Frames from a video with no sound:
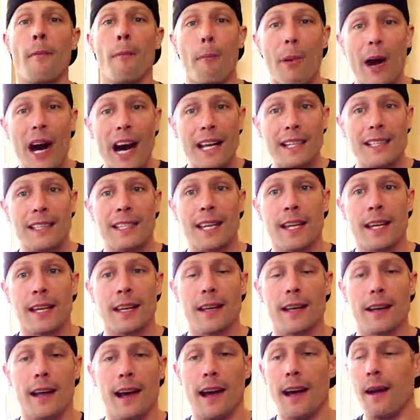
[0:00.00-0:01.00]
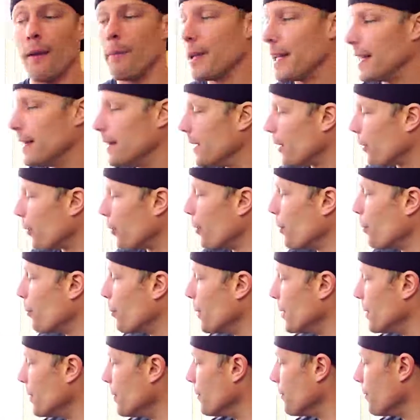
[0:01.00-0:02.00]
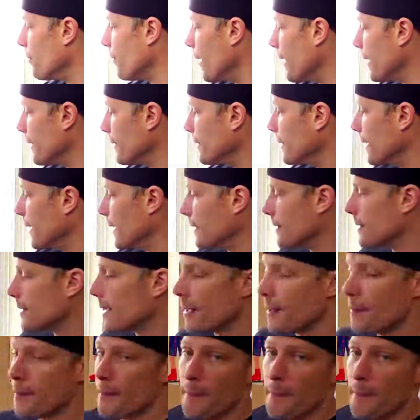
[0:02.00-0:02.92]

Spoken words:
but in the group we do find things.